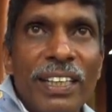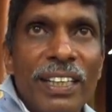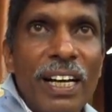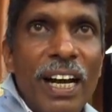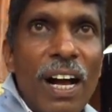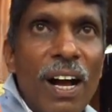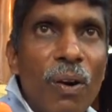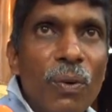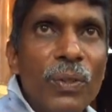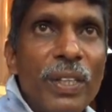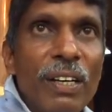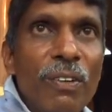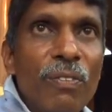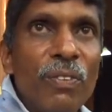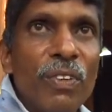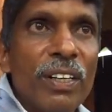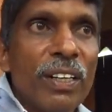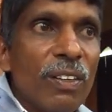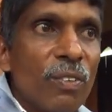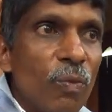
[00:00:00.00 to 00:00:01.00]
Like how they
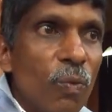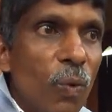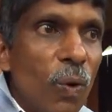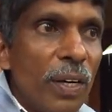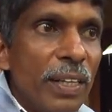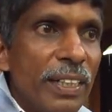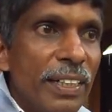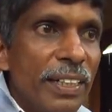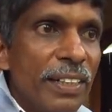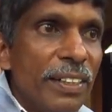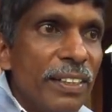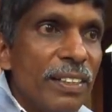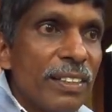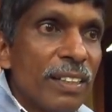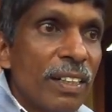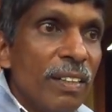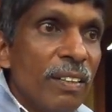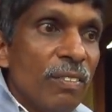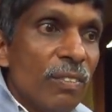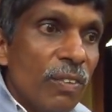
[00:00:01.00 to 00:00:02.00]
work, what it
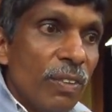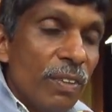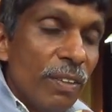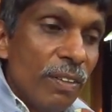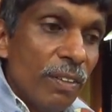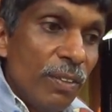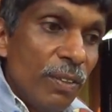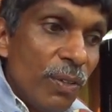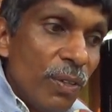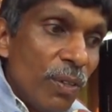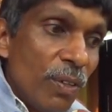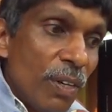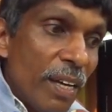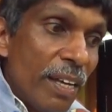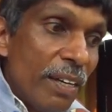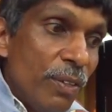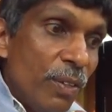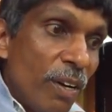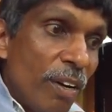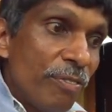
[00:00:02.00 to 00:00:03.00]
is, you know,
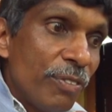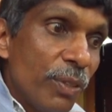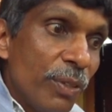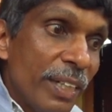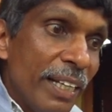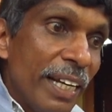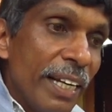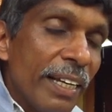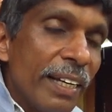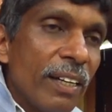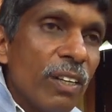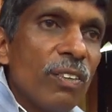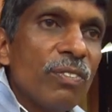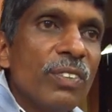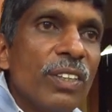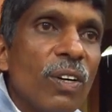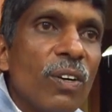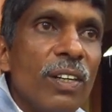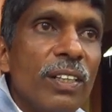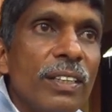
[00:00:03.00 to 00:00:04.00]
and you have to take care of
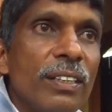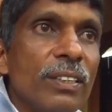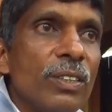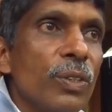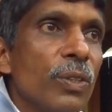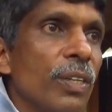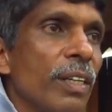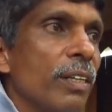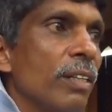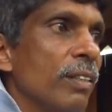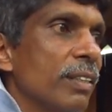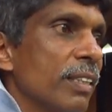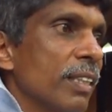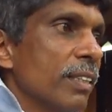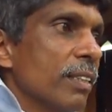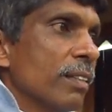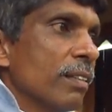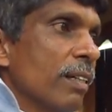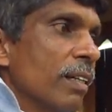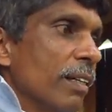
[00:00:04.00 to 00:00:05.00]
the colonies. You cannot
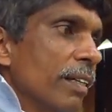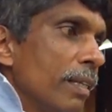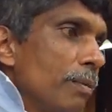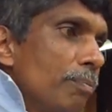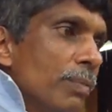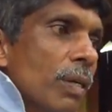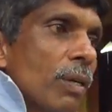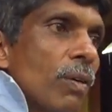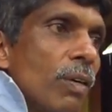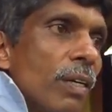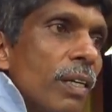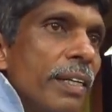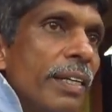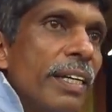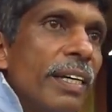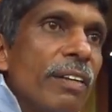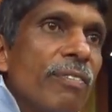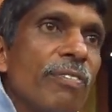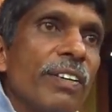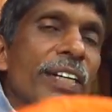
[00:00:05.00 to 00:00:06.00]
just keep the
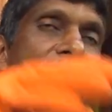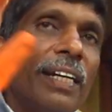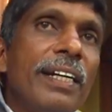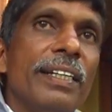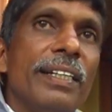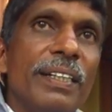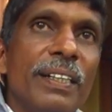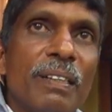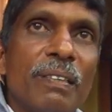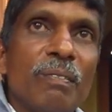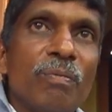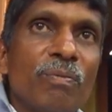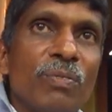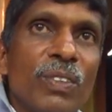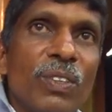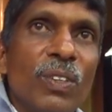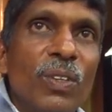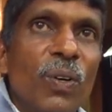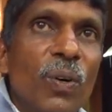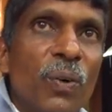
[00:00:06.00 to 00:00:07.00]
colony and forget it.
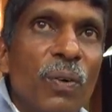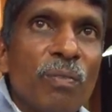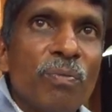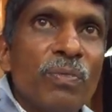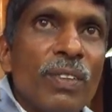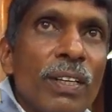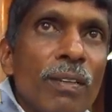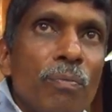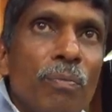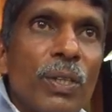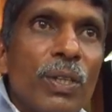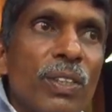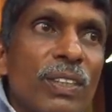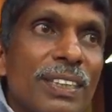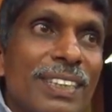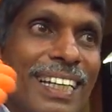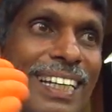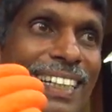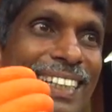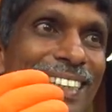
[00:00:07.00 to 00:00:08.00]
No.
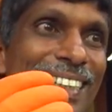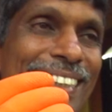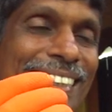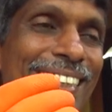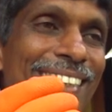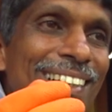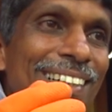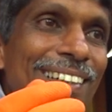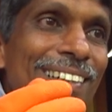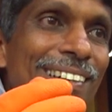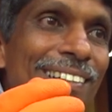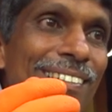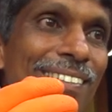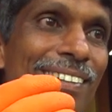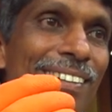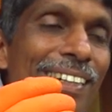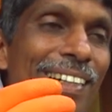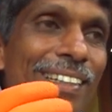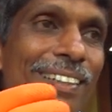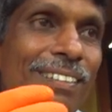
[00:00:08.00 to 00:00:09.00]
Because there is,
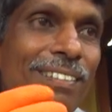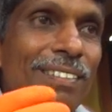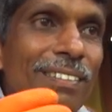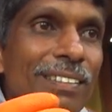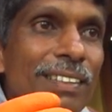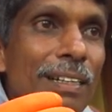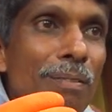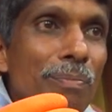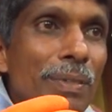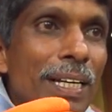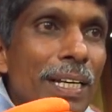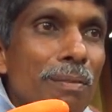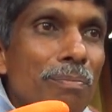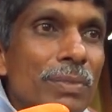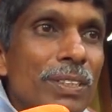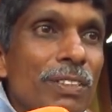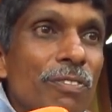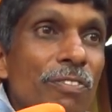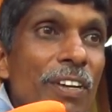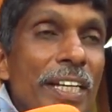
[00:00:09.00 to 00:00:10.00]
like, you know,
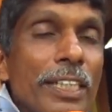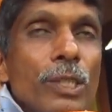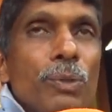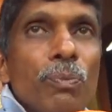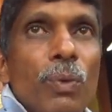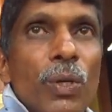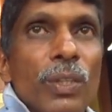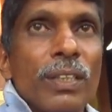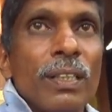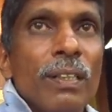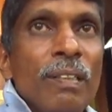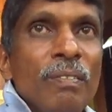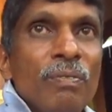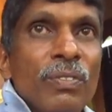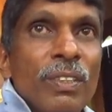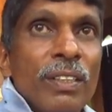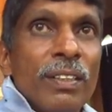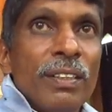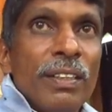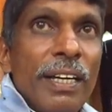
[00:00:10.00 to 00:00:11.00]
sometimes wax moth.
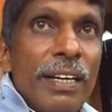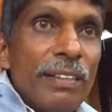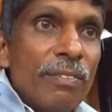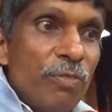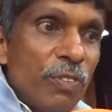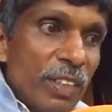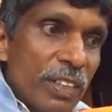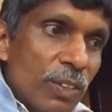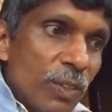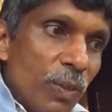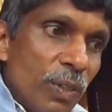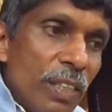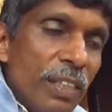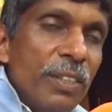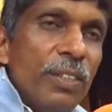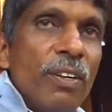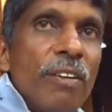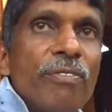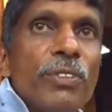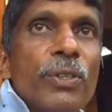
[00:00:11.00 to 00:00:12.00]
That first only
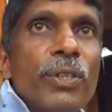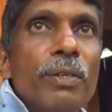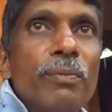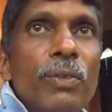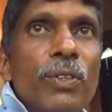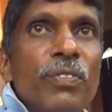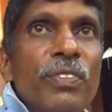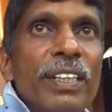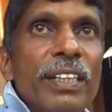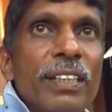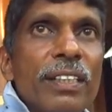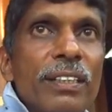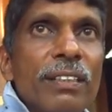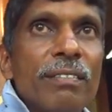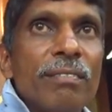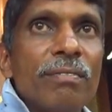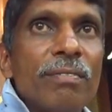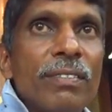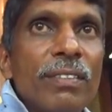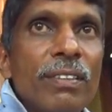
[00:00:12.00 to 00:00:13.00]
you have to remove it.
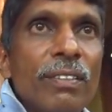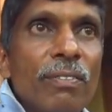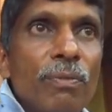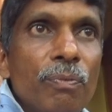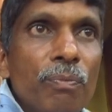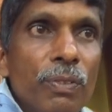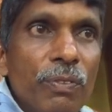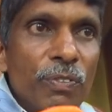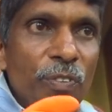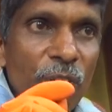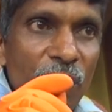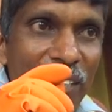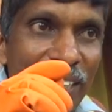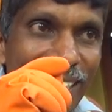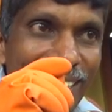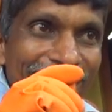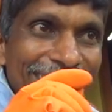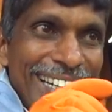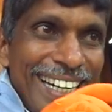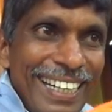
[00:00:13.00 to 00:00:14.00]
Before
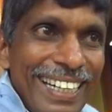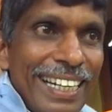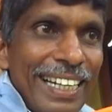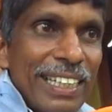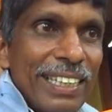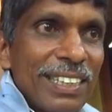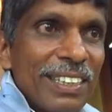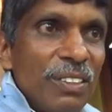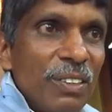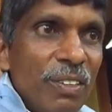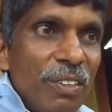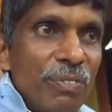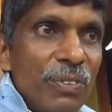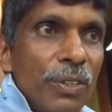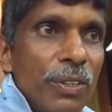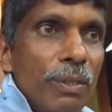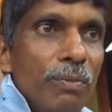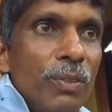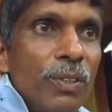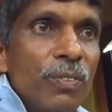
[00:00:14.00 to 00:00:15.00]
it attacks, you have
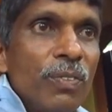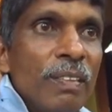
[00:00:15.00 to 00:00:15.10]
to remove.